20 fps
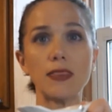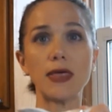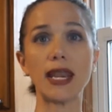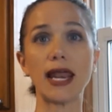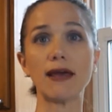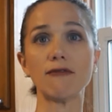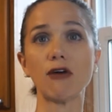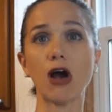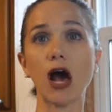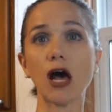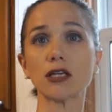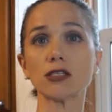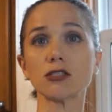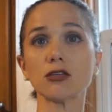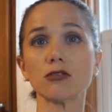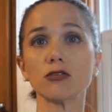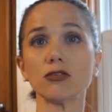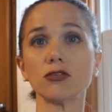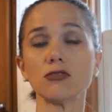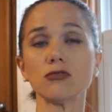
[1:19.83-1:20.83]
that I've
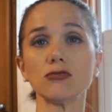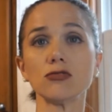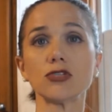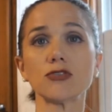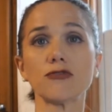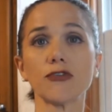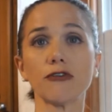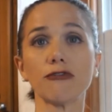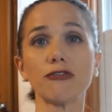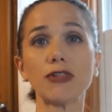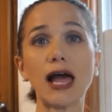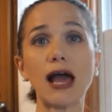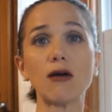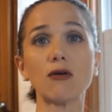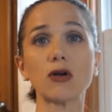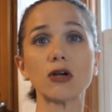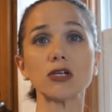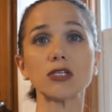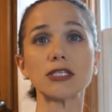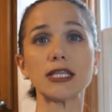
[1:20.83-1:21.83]
also used for
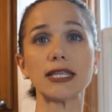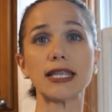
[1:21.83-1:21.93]
flowers,